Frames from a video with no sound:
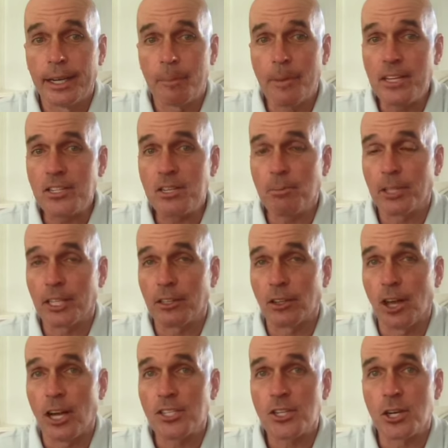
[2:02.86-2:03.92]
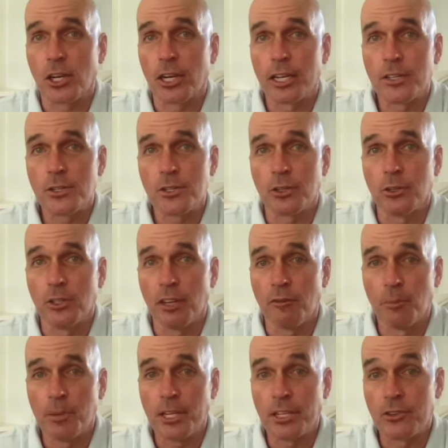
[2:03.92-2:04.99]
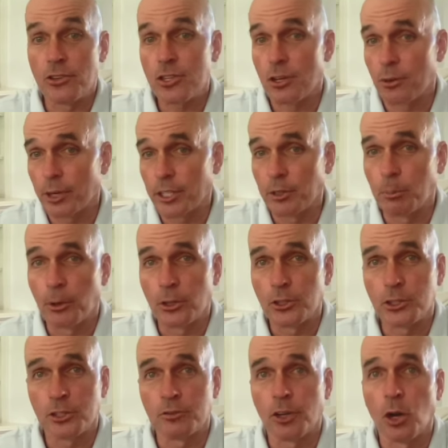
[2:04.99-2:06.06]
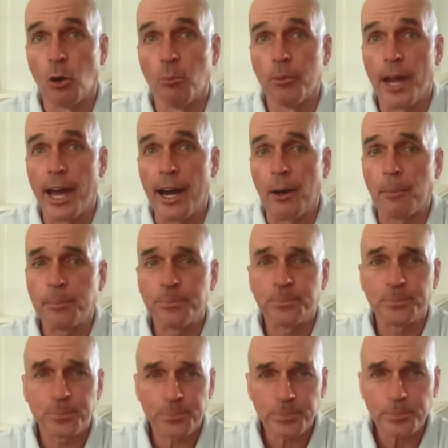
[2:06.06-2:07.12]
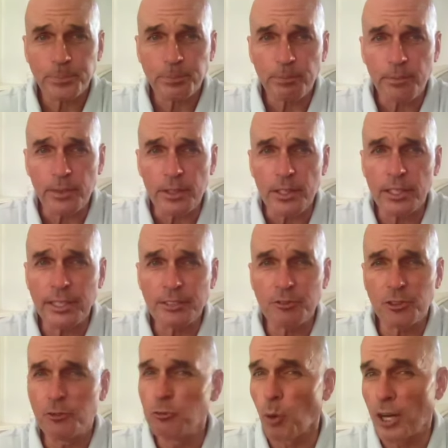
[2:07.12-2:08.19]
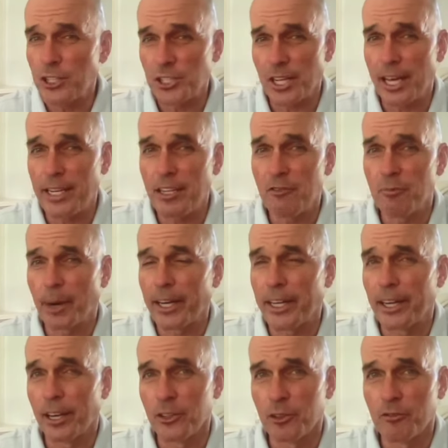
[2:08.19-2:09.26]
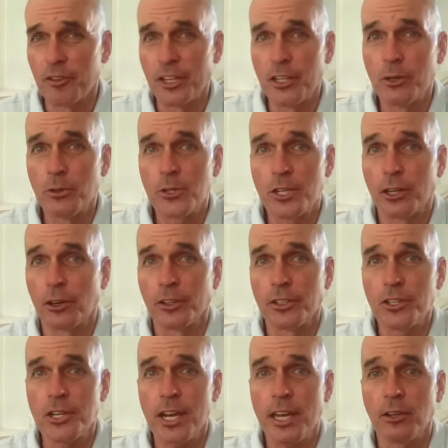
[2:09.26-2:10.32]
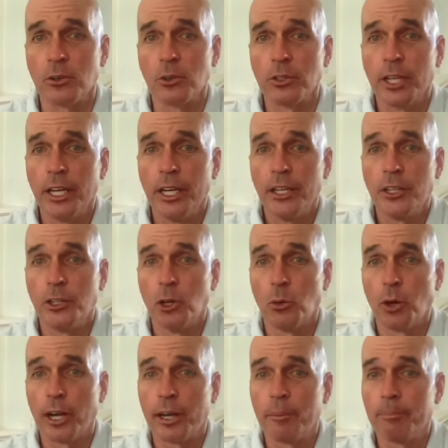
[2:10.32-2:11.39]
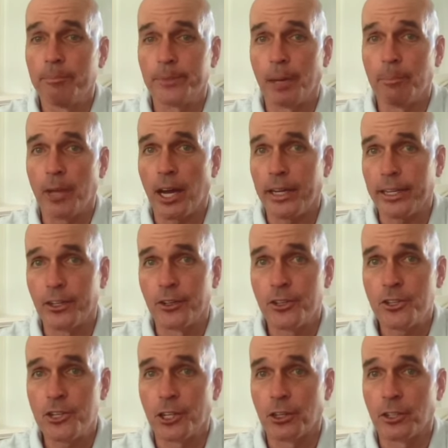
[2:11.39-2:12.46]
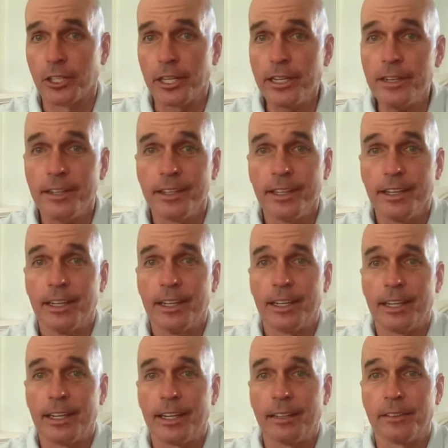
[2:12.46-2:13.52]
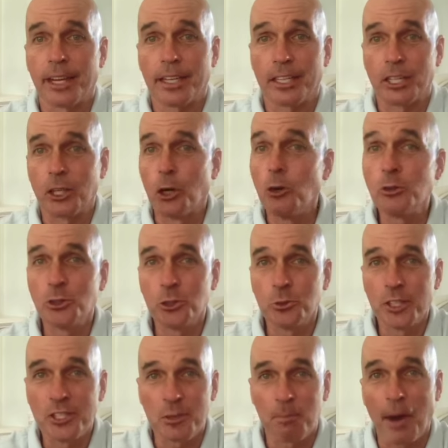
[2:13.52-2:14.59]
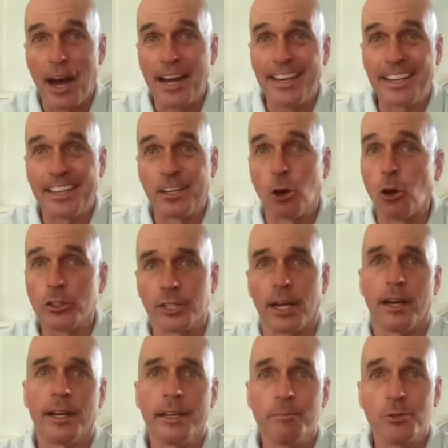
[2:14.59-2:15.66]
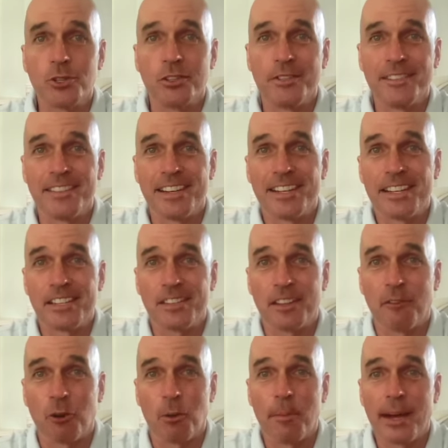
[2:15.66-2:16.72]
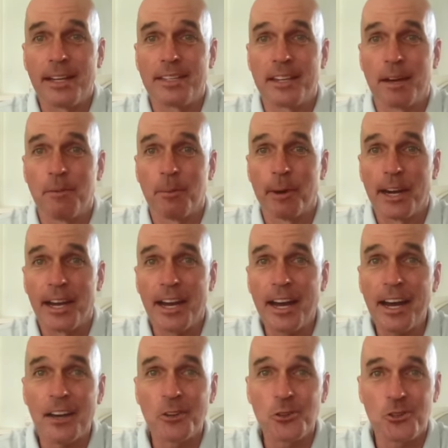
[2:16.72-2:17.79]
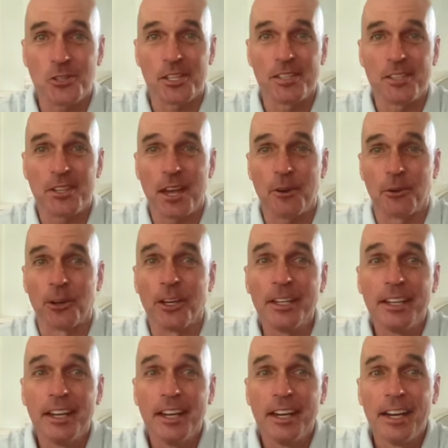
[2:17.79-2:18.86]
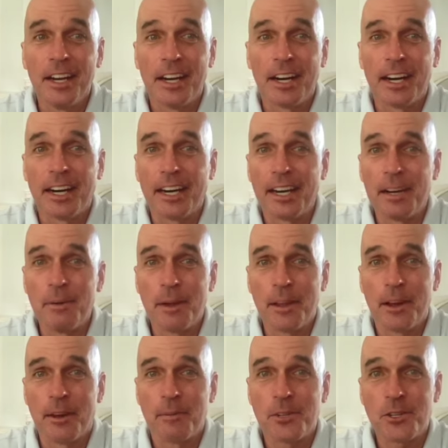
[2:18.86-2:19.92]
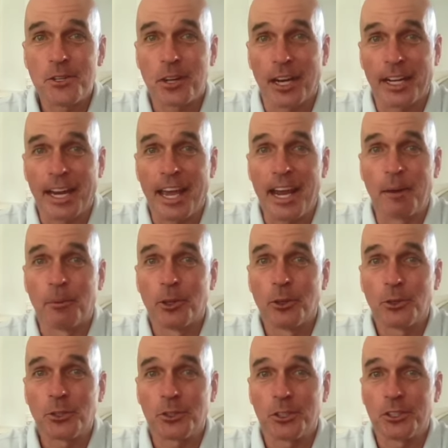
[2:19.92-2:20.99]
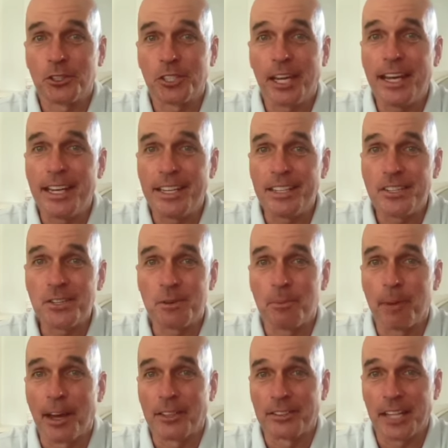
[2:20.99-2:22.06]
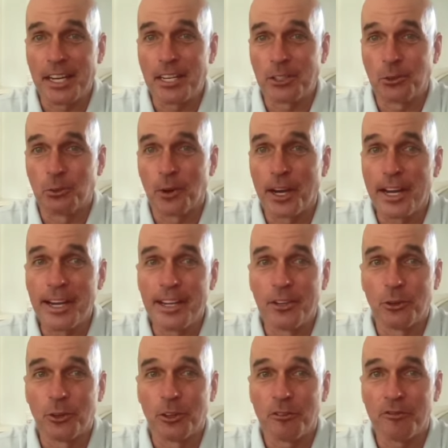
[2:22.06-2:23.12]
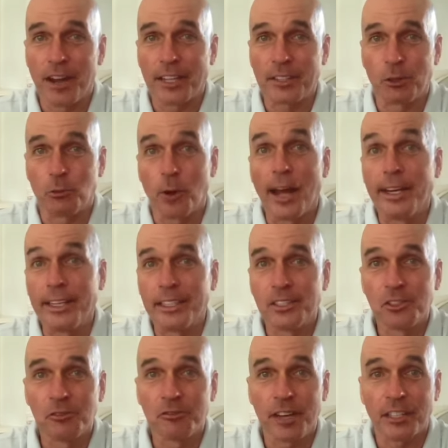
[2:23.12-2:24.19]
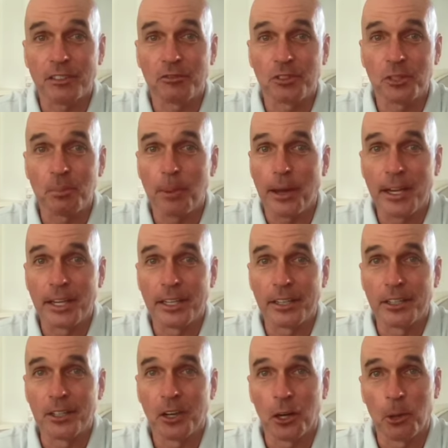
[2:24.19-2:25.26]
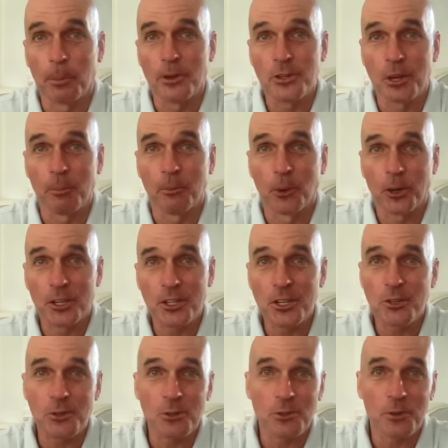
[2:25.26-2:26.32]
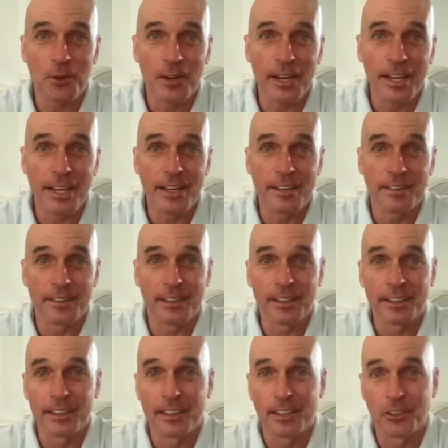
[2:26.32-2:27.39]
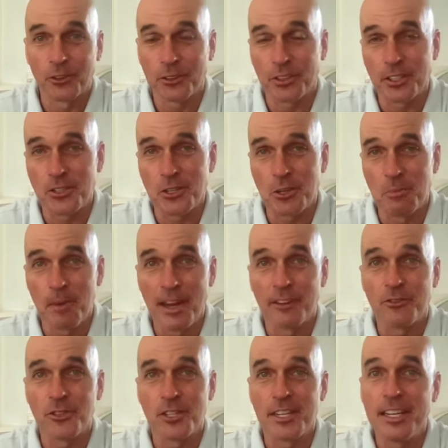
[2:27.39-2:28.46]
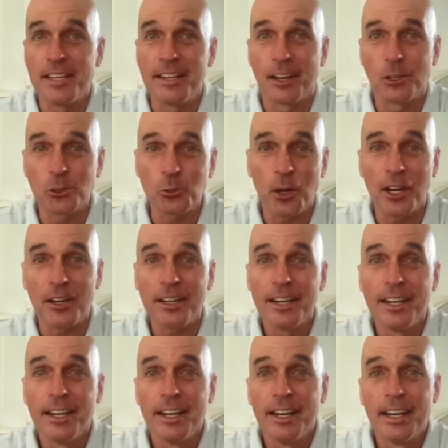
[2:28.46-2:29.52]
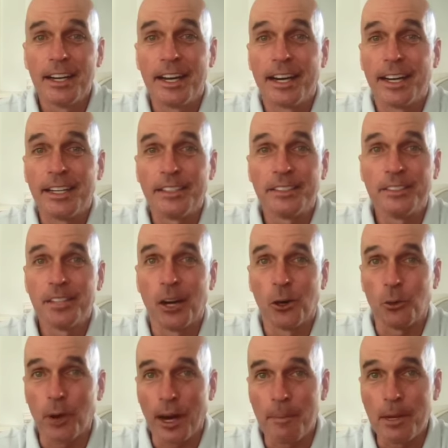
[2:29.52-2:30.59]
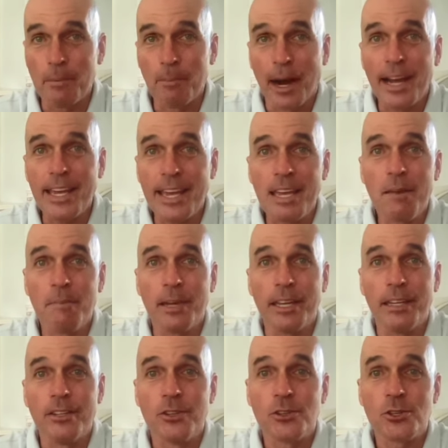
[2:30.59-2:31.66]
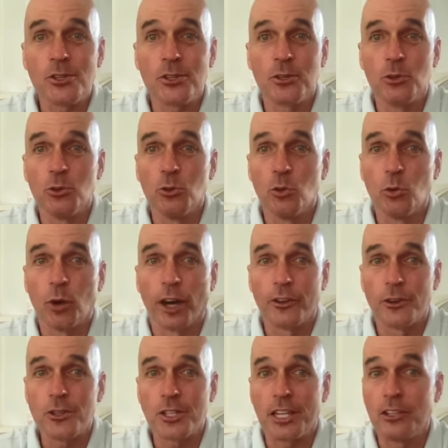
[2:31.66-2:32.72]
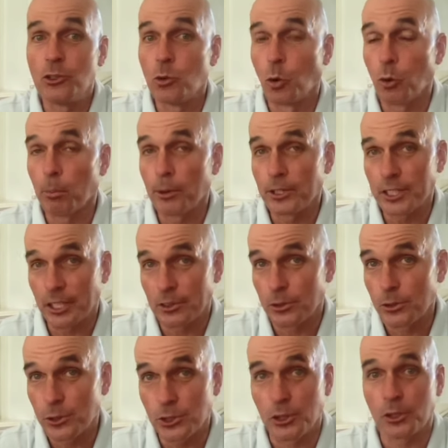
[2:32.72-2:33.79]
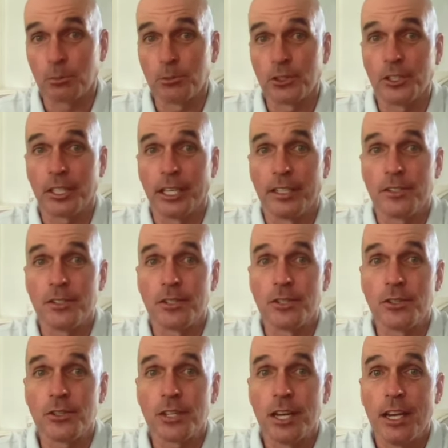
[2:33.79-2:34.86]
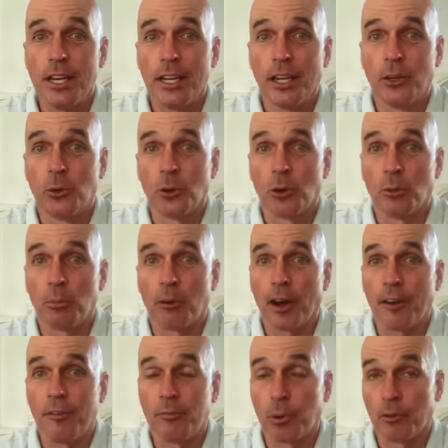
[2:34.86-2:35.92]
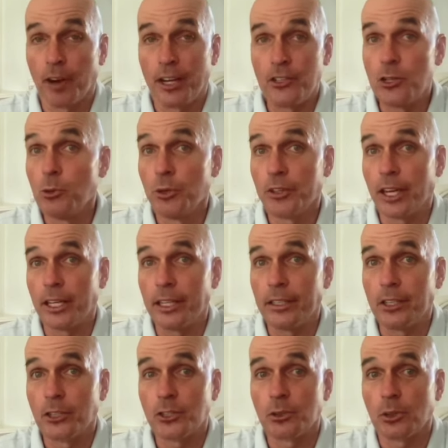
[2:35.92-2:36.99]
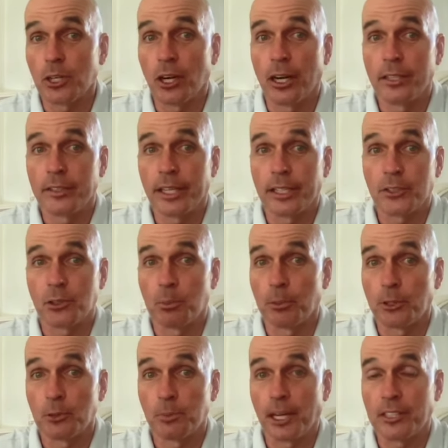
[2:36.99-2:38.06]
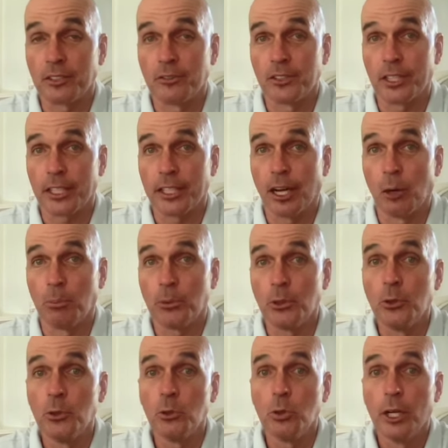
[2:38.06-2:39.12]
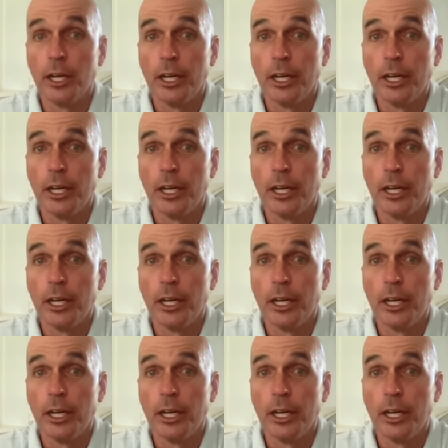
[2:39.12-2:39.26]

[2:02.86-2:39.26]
and it may seem like a lost cause to even be considering the purchase of a home now. If you've watched any of my other videos here on the channel, you know I am, I'm not here to cheerlead. Uh, I'm not going to goad you into buying at all times and uh, it's never a bad time to buy a house, et cetera. Uh, you know, I'm just not going to hammer those cliches about dating the rate or the fact that renting is effectively paying a one hundred percent mortgage interest rate, uh, other things that you may have seen elsewhere. Uh, no, I mean, my aim is to understand your particular circumstances in order to pro provide you with any additional context or perspectives that can help you